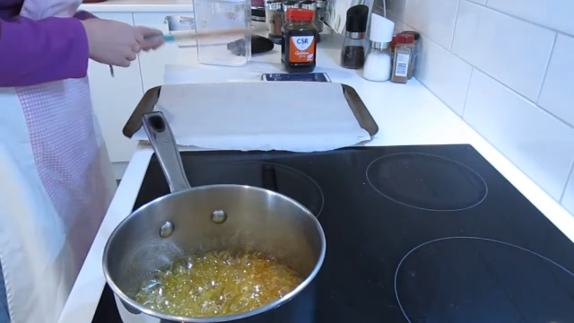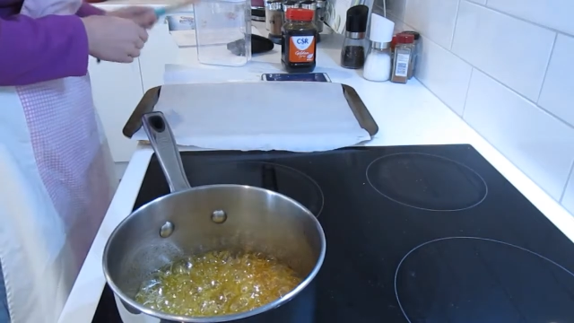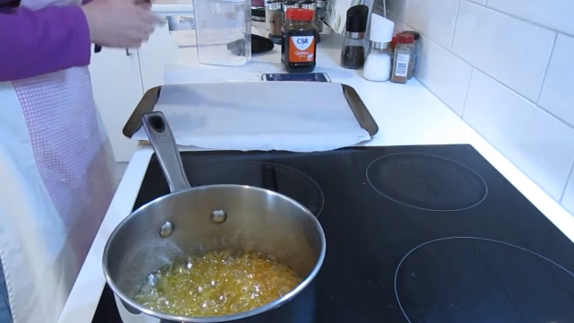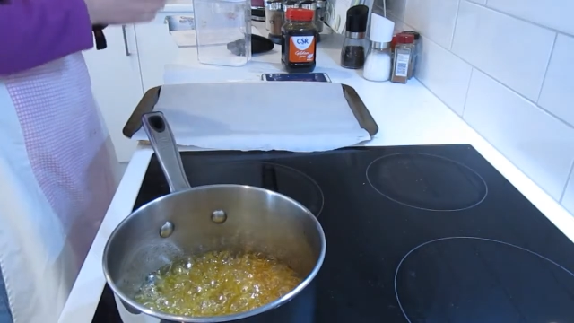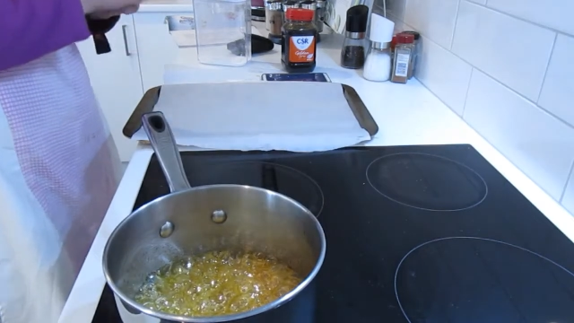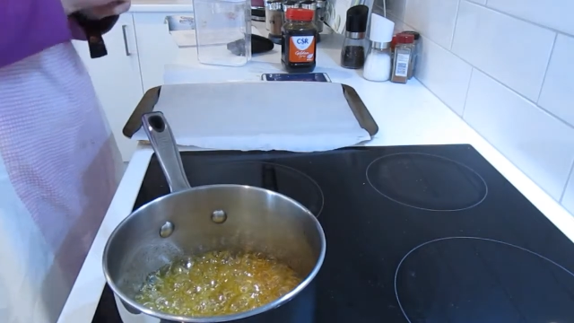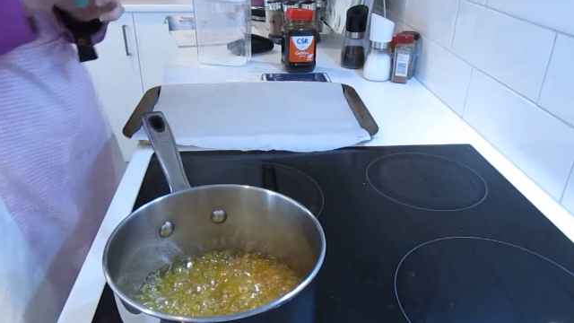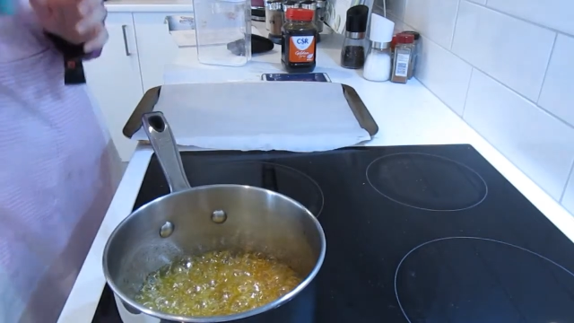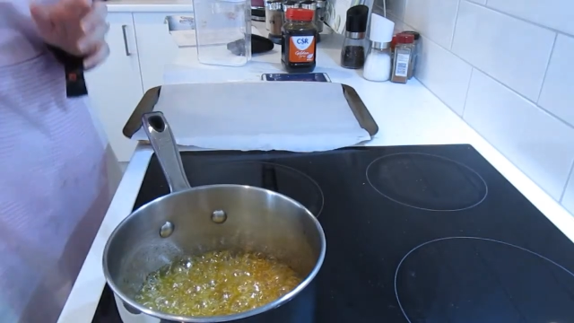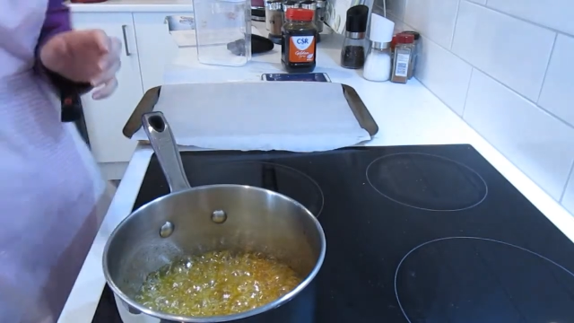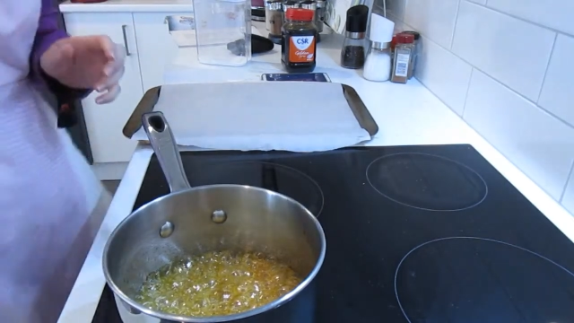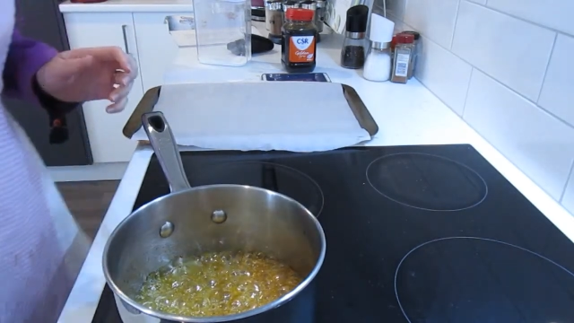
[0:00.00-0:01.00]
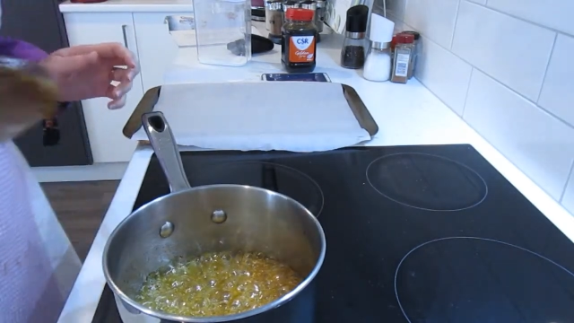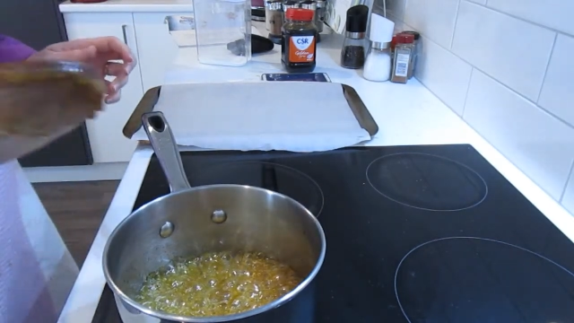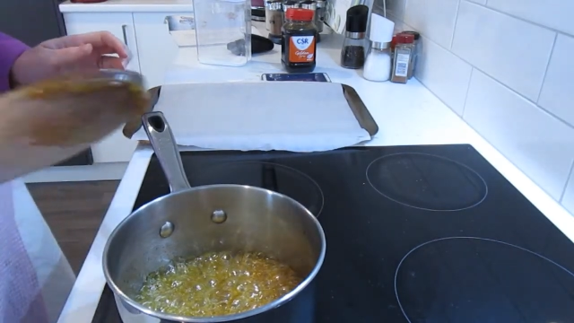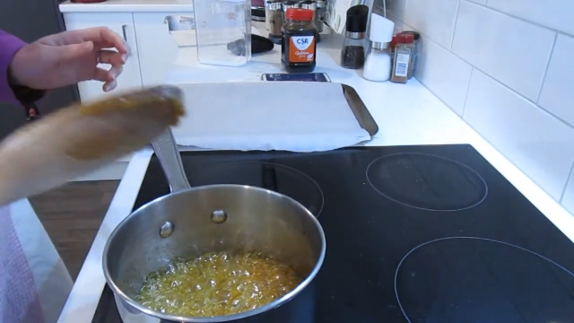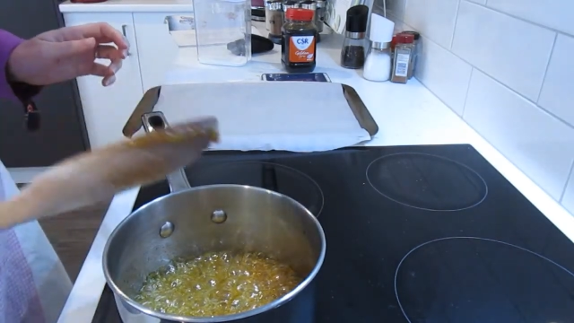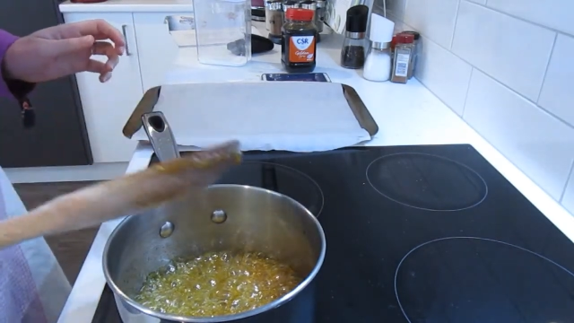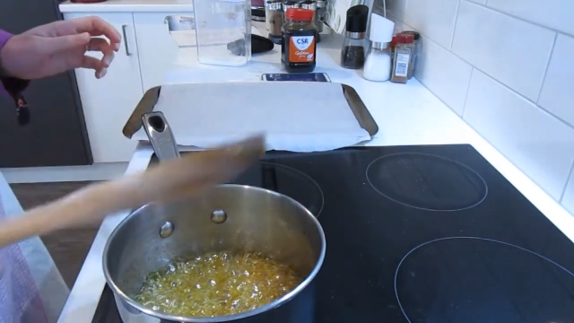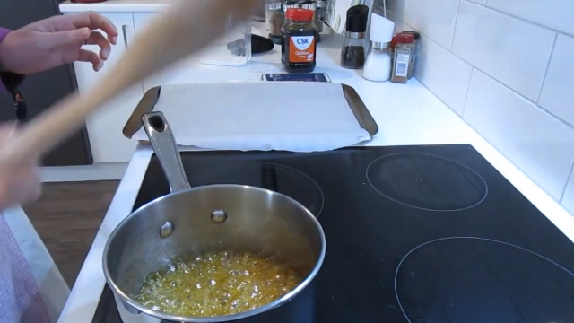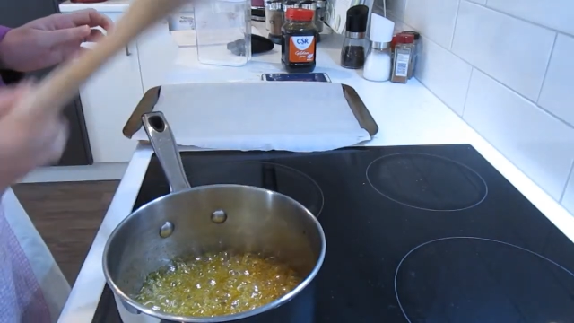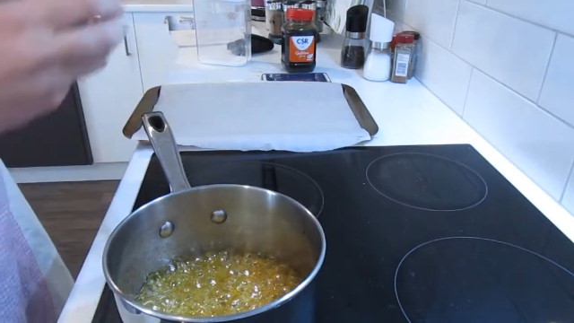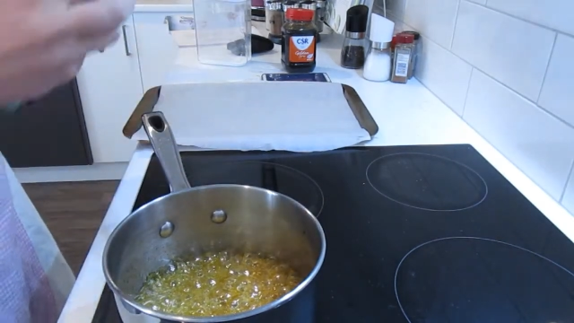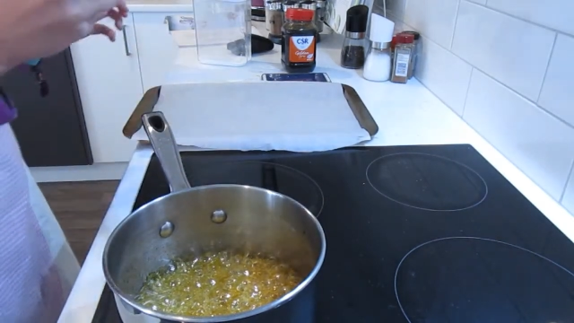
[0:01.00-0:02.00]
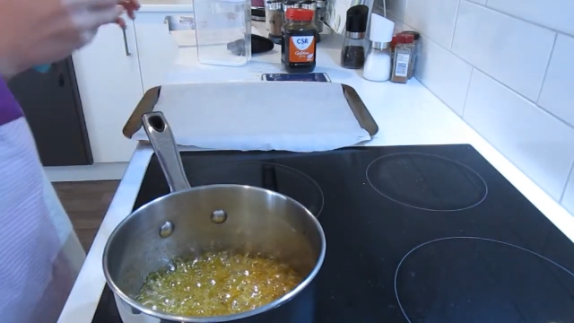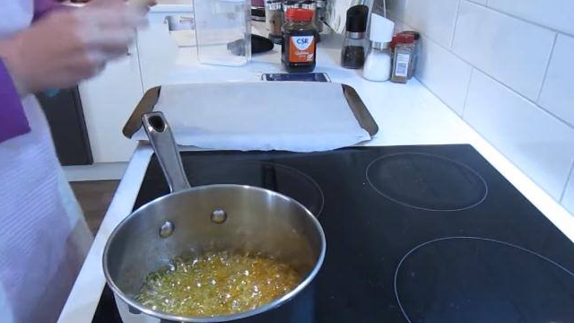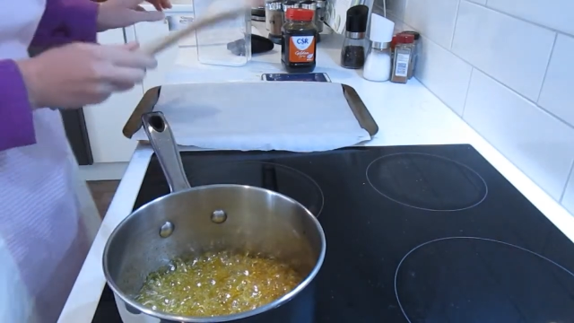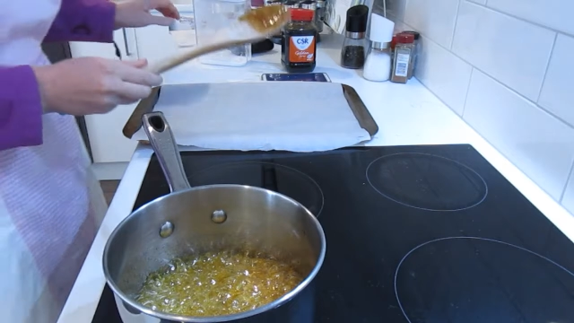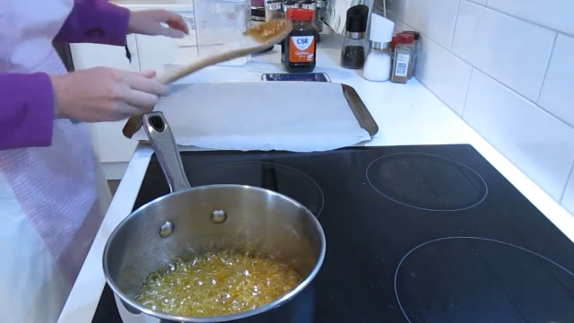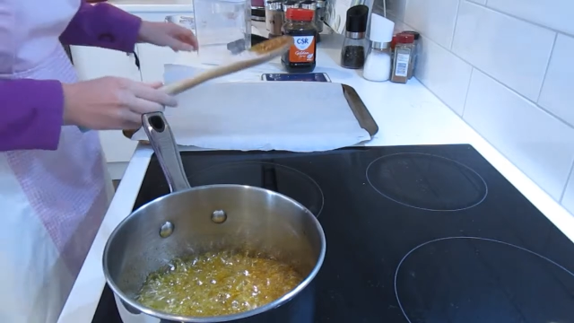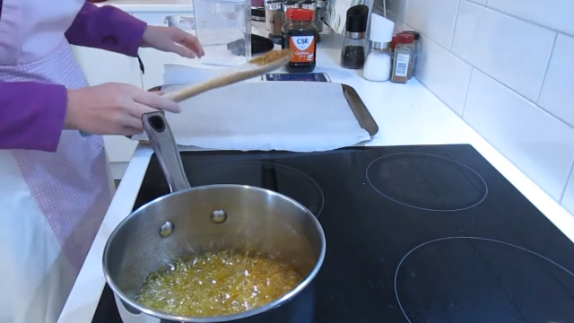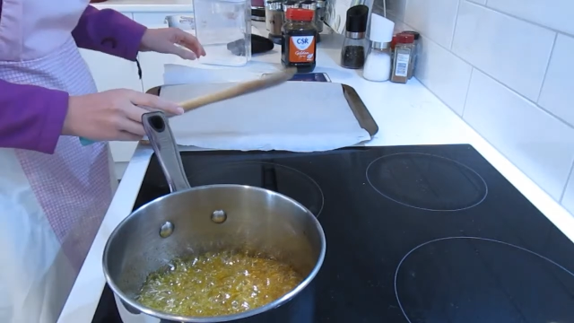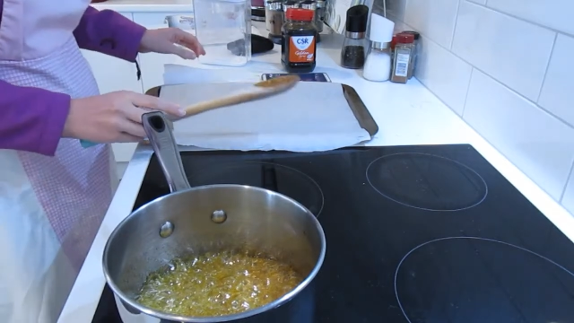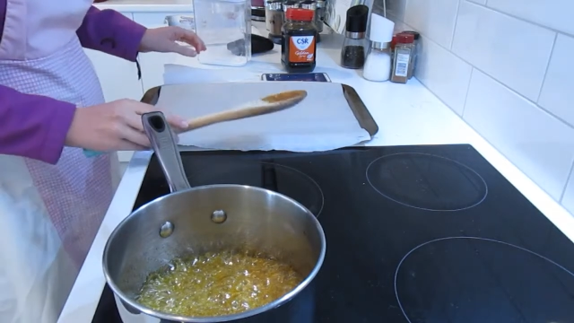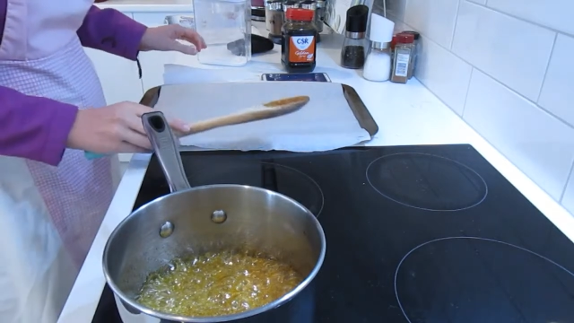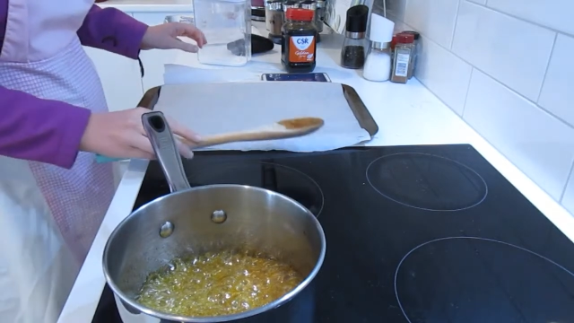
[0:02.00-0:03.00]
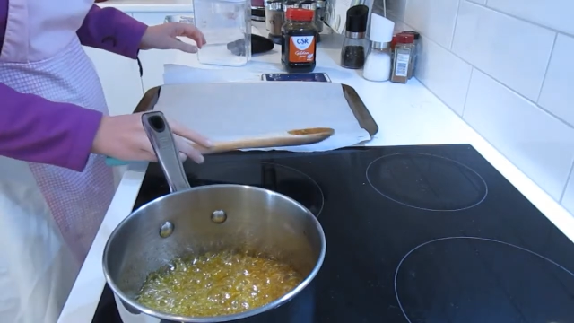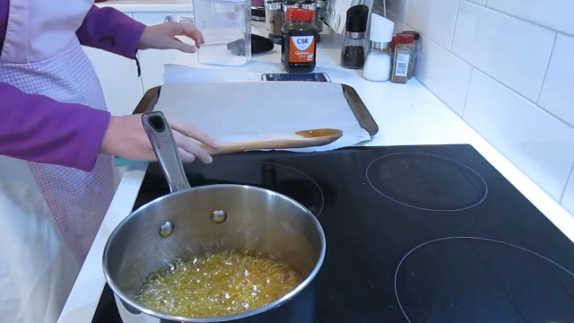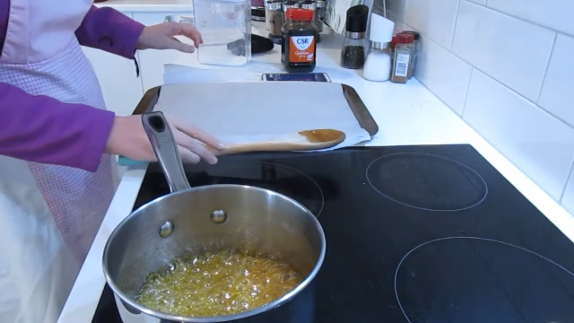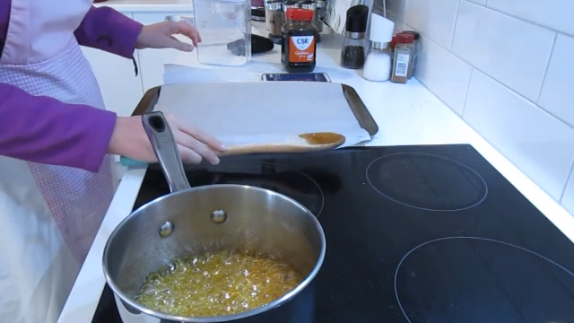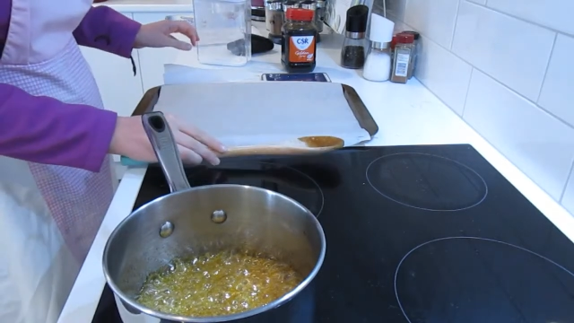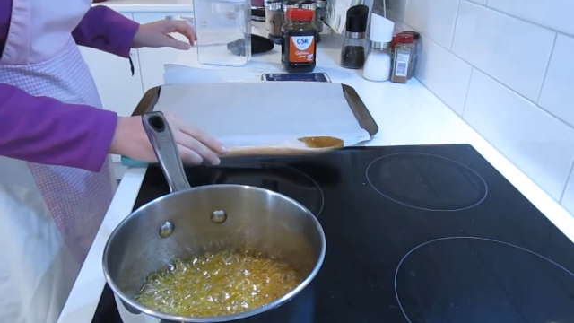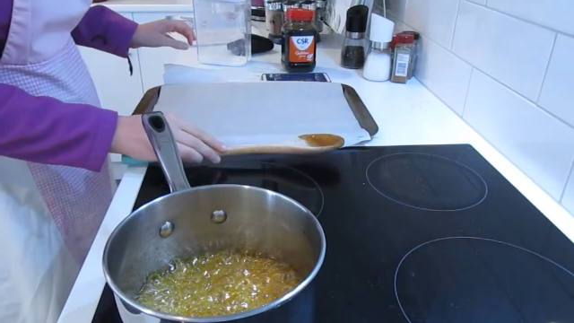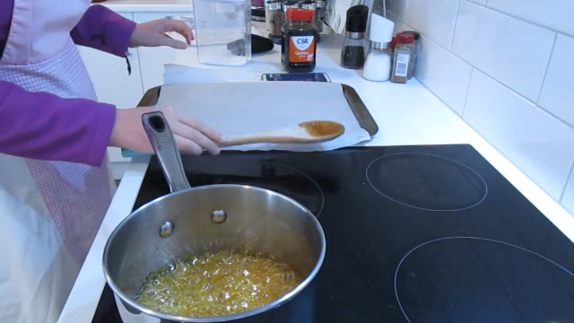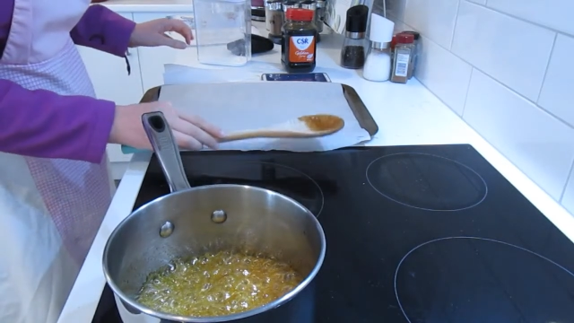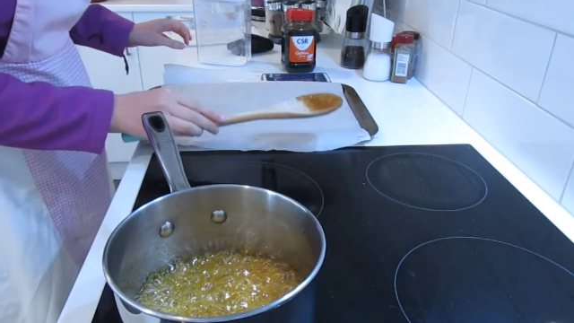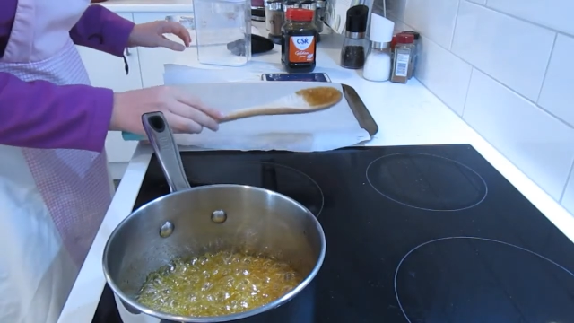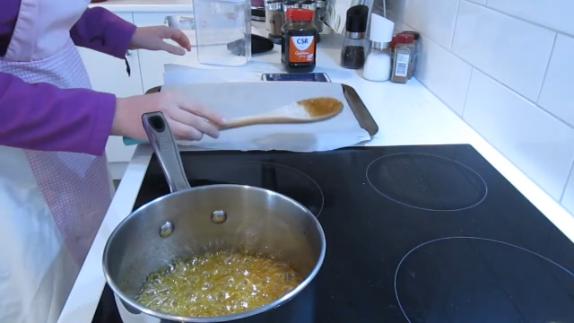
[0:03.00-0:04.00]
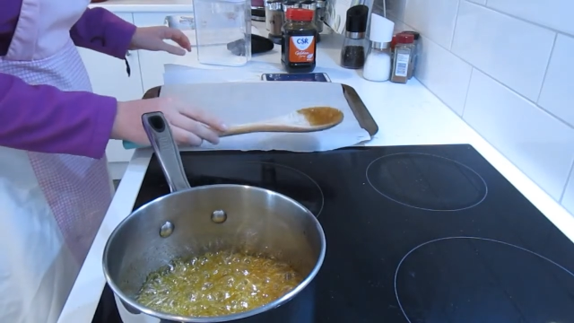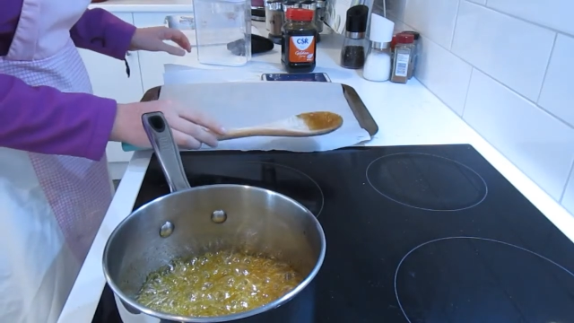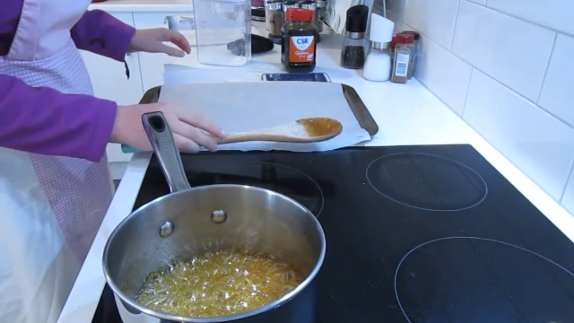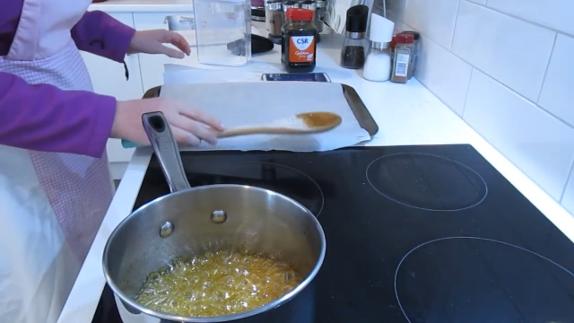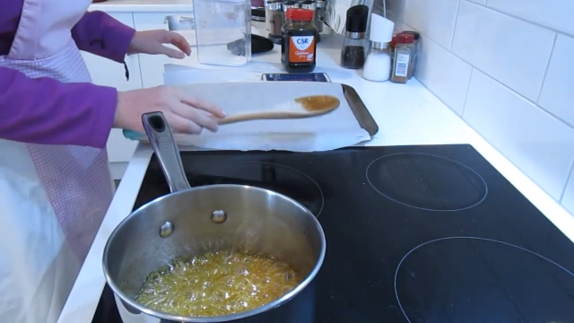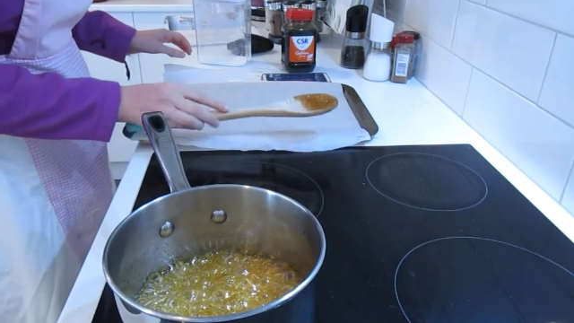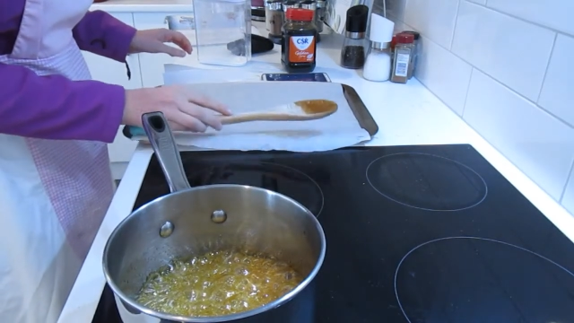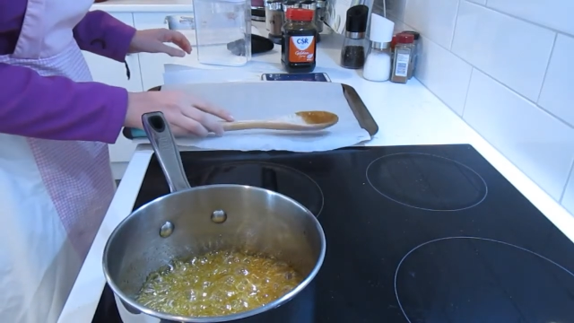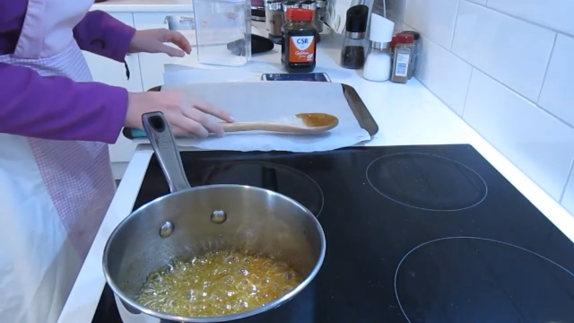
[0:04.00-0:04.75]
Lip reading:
[unreadable: no face in view]